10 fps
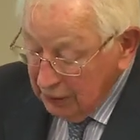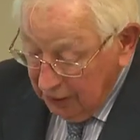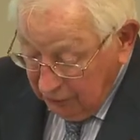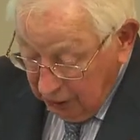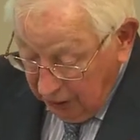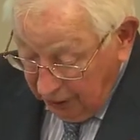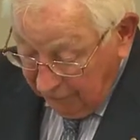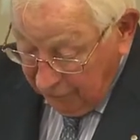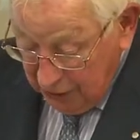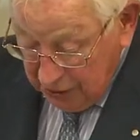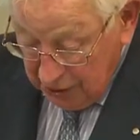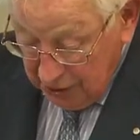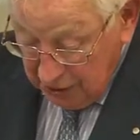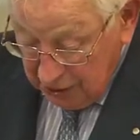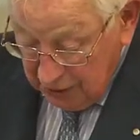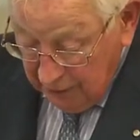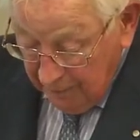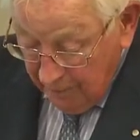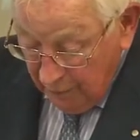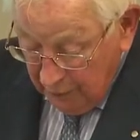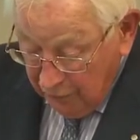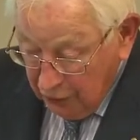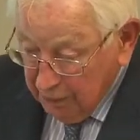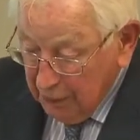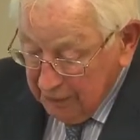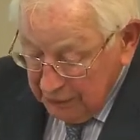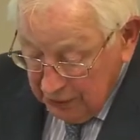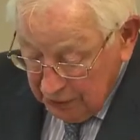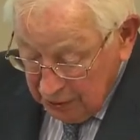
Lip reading: is the unsuitability of the DataFin test